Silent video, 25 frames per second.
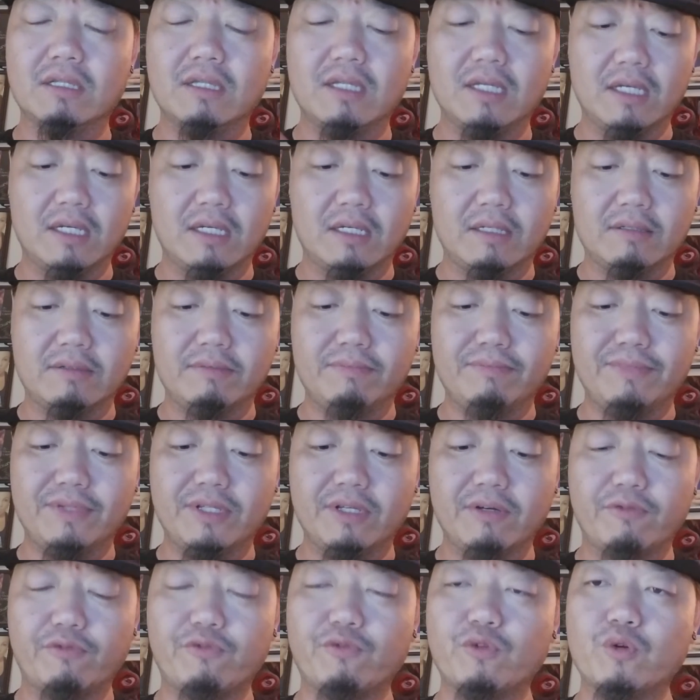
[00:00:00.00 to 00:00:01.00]
the,
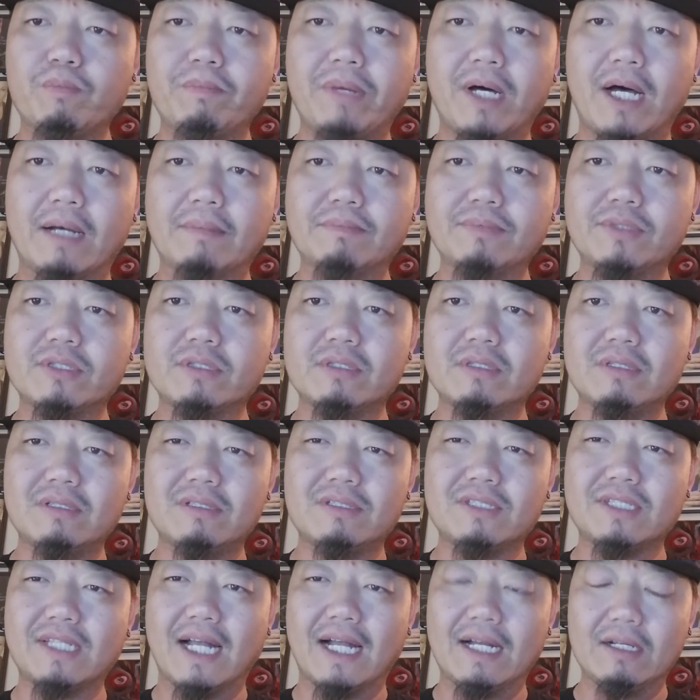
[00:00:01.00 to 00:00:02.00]
the fruit pops
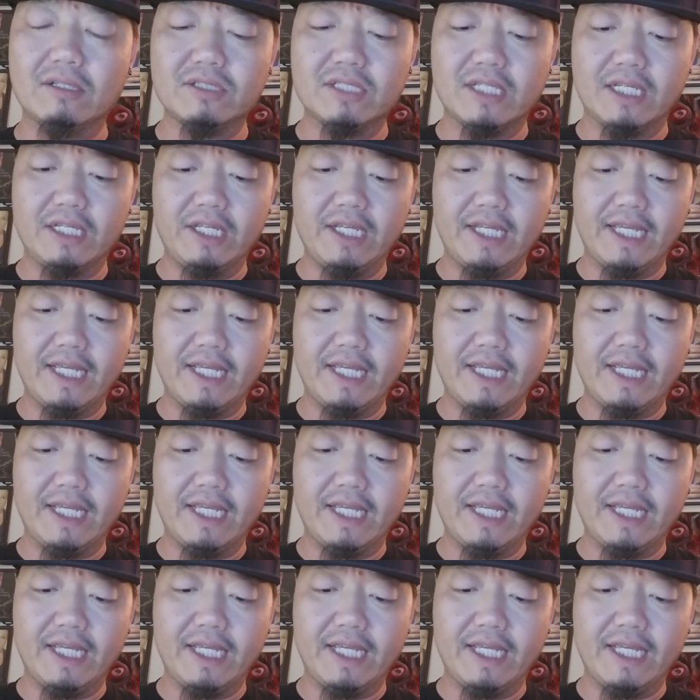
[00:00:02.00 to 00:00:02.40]
styles that you